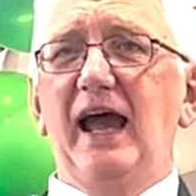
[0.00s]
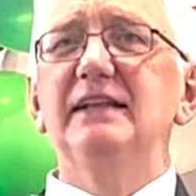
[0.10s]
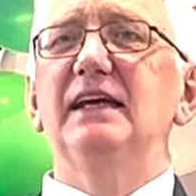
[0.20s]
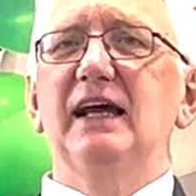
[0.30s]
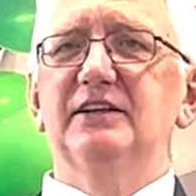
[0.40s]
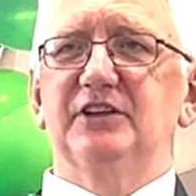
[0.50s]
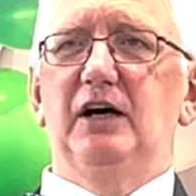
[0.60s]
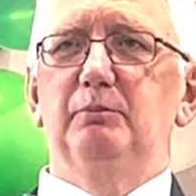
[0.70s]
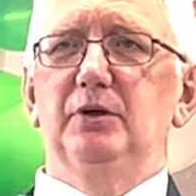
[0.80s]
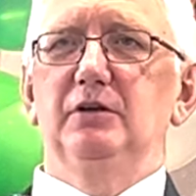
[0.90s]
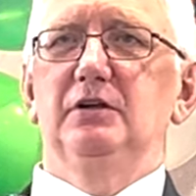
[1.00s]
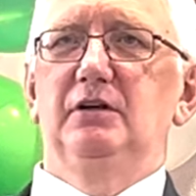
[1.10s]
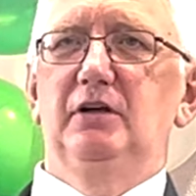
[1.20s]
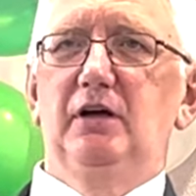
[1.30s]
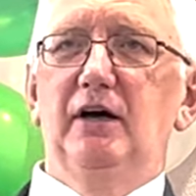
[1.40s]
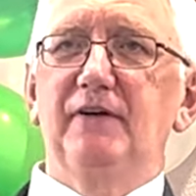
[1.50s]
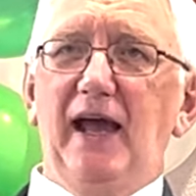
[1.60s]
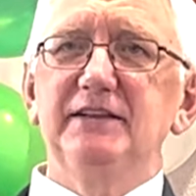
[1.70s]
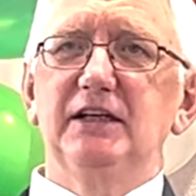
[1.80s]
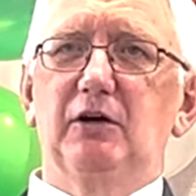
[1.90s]
any example of
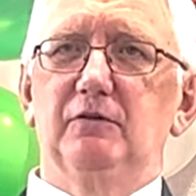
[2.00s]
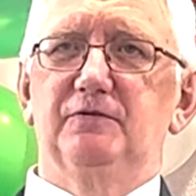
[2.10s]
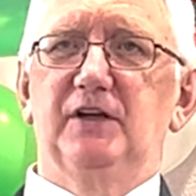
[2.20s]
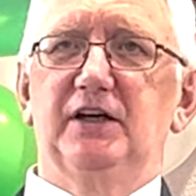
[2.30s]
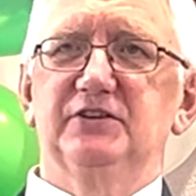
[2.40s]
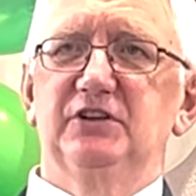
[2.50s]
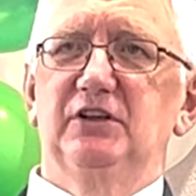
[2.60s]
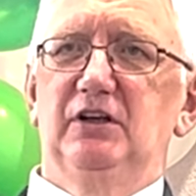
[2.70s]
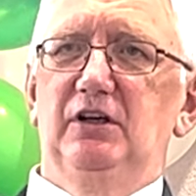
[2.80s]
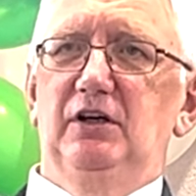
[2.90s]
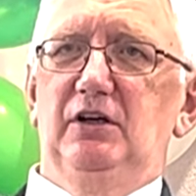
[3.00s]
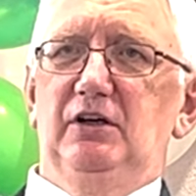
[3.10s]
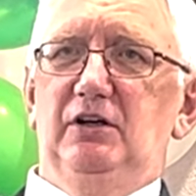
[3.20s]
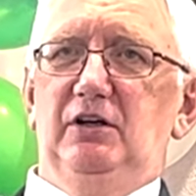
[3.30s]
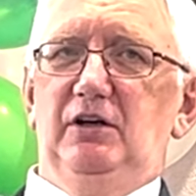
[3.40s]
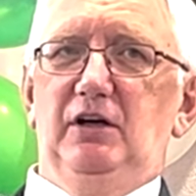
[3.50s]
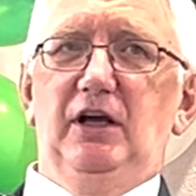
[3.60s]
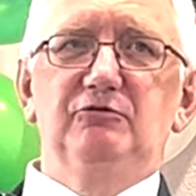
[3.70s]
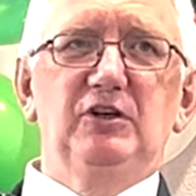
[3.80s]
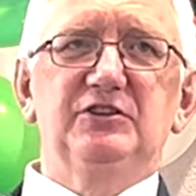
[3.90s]
any conflict
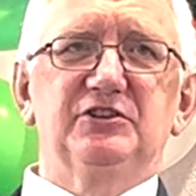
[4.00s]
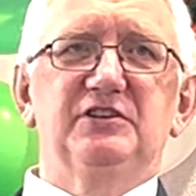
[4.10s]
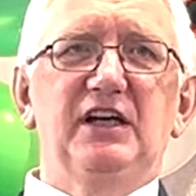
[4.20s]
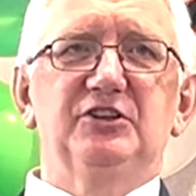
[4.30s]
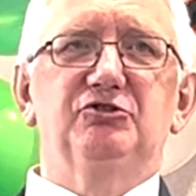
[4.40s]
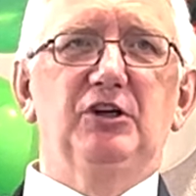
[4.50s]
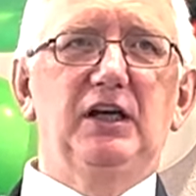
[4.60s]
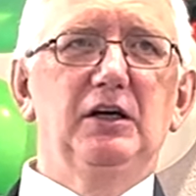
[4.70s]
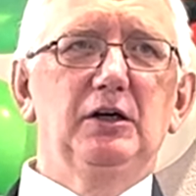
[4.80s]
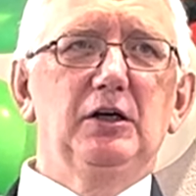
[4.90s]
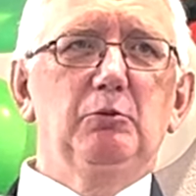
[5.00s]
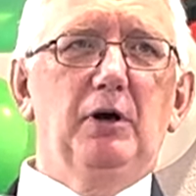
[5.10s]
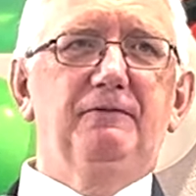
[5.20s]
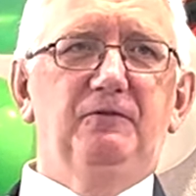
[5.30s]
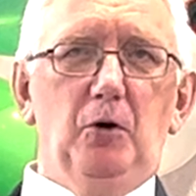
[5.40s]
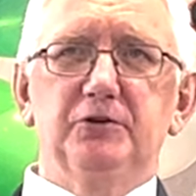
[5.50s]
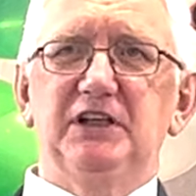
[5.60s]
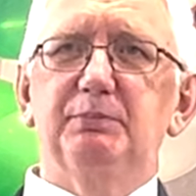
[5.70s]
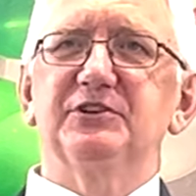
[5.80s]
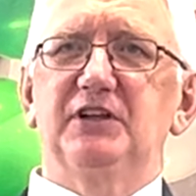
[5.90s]
in recent history where
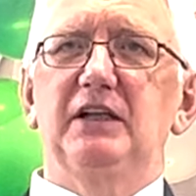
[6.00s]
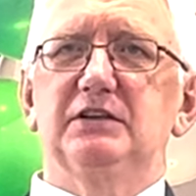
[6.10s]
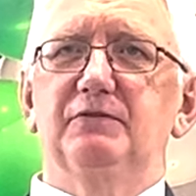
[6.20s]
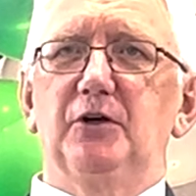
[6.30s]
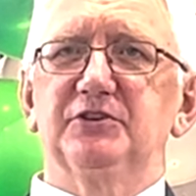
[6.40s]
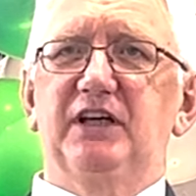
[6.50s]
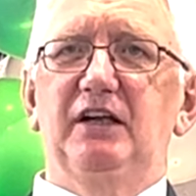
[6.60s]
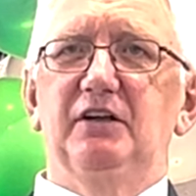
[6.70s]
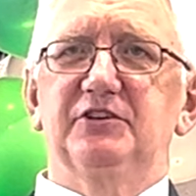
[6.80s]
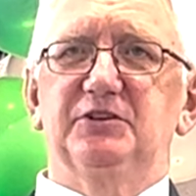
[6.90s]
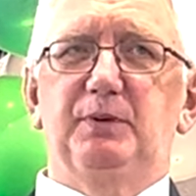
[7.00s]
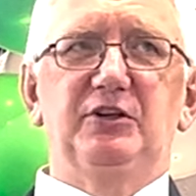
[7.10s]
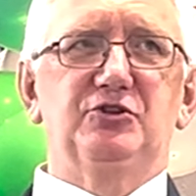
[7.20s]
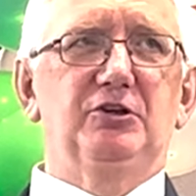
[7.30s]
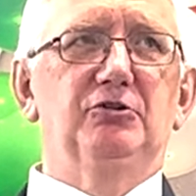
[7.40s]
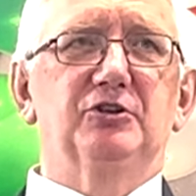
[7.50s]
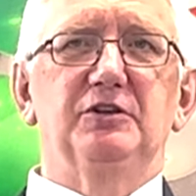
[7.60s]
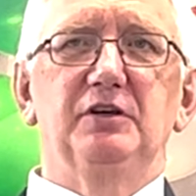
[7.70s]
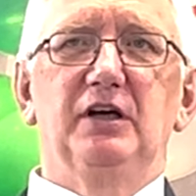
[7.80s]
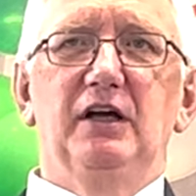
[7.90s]
40% of those killed has been
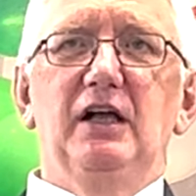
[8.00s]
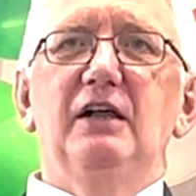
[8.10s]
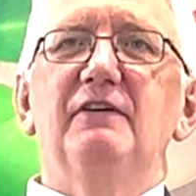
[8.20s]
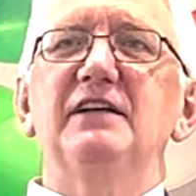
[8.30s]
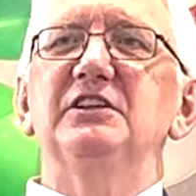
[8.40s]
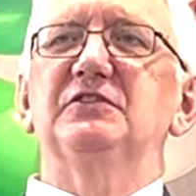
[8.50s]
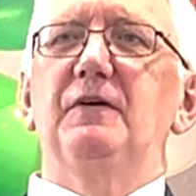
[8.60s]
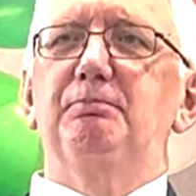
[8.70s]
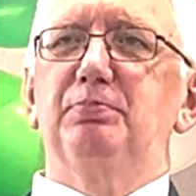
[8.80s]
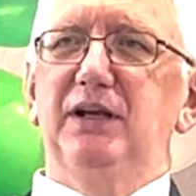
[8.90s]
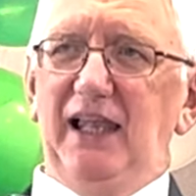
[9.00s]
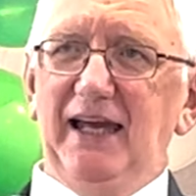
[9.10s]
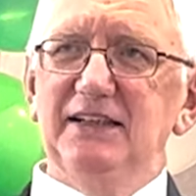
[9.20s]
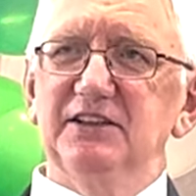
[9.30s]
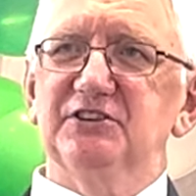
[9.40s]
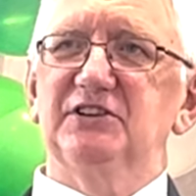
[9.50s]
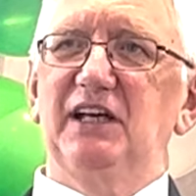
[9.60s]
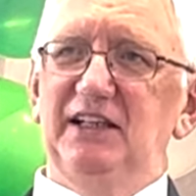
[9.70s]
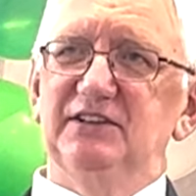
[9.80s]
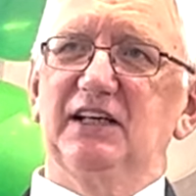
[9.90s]
children. That is the plainest
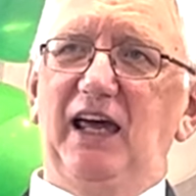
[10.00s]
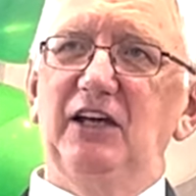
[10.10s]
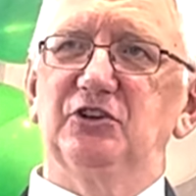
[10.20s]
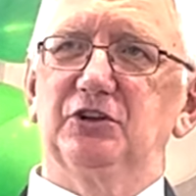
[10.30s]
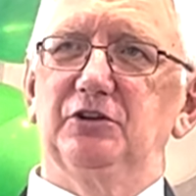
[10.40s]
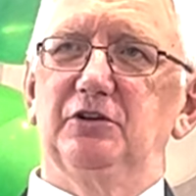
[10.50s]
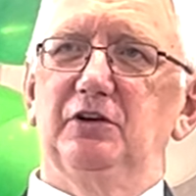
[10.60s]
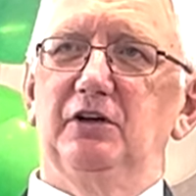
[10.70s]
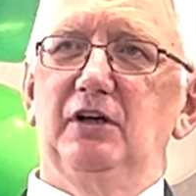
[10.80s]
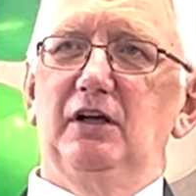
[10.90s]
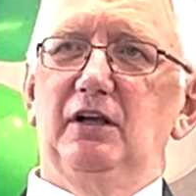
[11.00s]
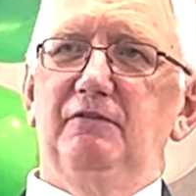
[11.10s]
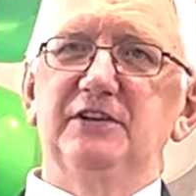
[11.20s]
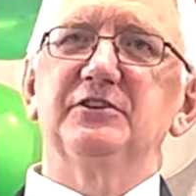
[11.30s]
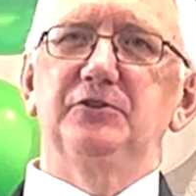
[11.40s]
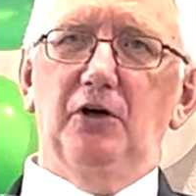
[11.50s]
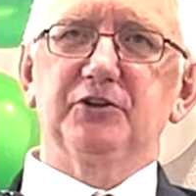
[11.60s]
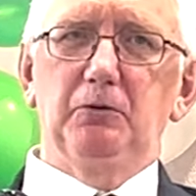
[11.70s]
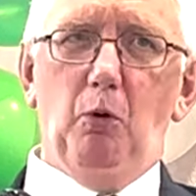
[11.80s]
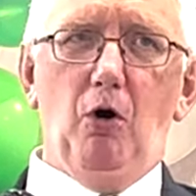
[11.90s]
indication this is
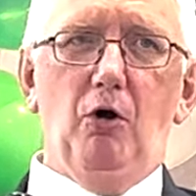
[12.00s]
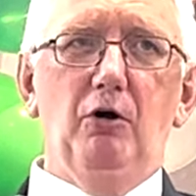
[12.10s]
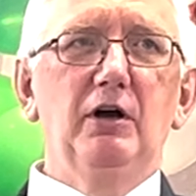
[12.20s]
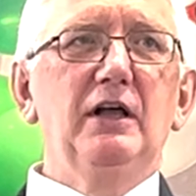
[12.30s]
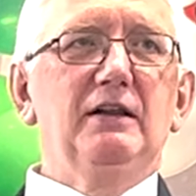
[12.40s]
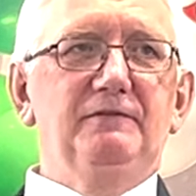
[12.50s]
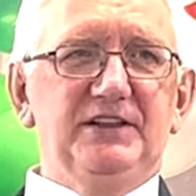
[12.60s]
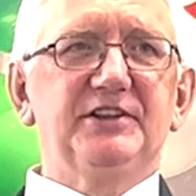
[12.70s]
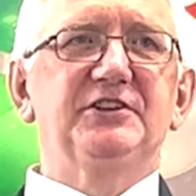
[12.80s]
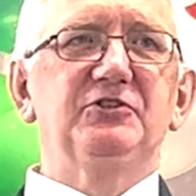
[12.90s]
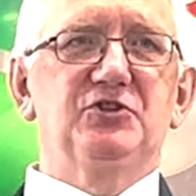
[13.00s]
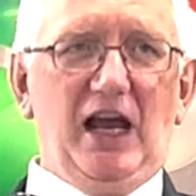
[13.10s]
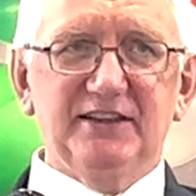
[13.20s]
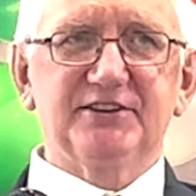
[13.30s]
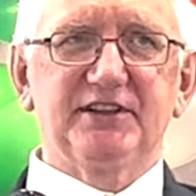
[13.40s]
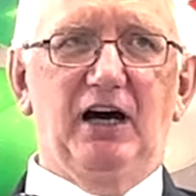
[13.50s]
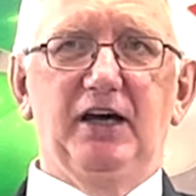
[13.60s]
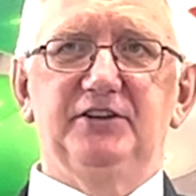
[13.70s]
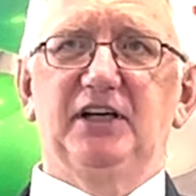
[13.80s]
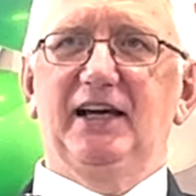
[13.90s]
not a war, this is a
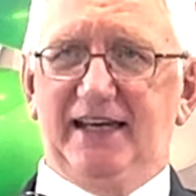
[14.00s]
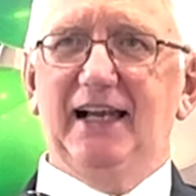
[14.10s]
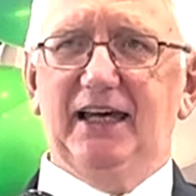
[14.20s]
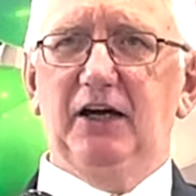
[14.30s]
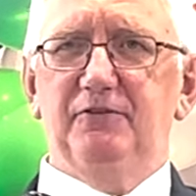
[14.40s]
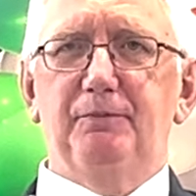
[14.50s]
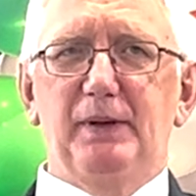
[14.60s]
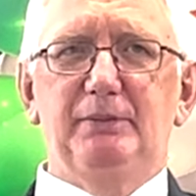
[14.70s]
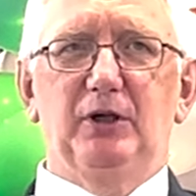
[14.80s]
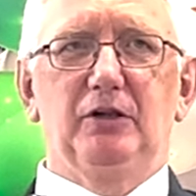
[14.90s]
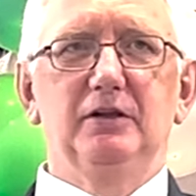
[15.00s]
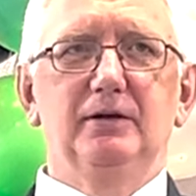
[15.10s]
genocide, a killing of a people.